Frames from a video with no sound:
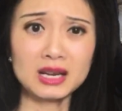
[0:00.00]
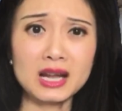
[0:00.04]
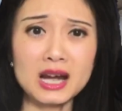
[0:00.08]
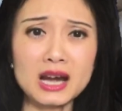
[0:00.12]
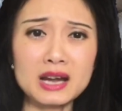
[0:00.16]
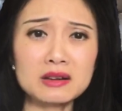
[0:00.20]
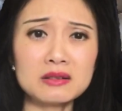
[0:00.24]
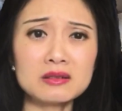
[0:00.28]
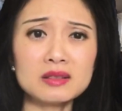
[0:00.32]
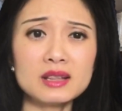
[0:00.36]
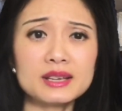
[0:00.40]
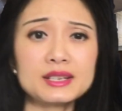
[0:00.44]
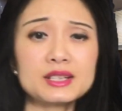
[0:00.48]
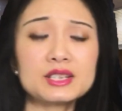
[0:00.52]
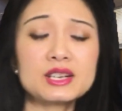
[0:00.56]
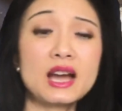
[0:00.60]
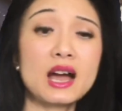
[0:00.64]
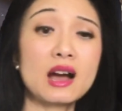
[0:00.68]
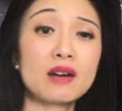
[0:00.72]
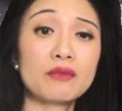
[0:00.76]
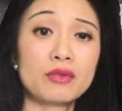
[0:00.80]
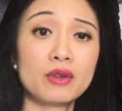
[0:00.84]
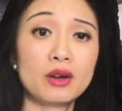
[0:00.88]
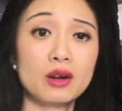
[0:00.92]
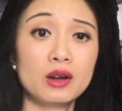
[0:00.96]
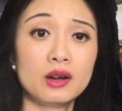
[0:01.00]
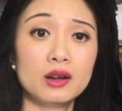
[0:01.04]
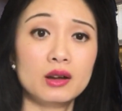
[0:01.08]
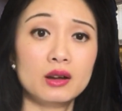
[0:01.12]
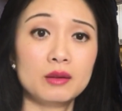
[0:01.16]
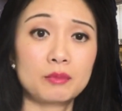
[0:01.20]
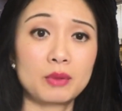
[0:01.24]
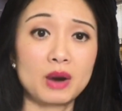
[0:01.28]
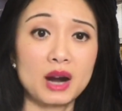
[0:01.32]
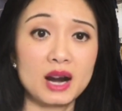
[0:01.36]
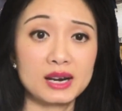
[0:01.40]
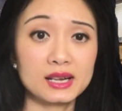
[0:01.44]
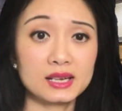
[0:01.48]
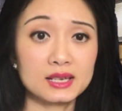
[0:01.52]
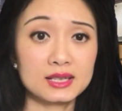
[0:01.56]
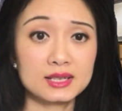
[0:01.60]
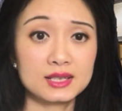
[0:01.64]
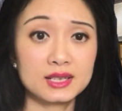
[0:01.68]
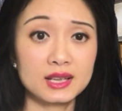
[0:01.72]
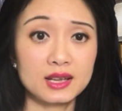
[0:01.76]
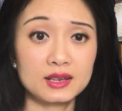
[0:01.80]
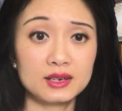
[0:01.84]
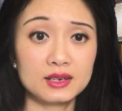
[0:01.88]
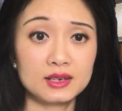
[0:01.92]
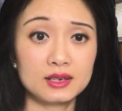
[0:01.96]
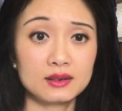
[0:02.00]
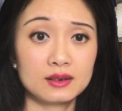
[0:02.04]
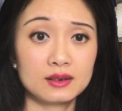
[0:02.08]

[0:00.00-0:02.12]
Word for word: I don't like to have the product sit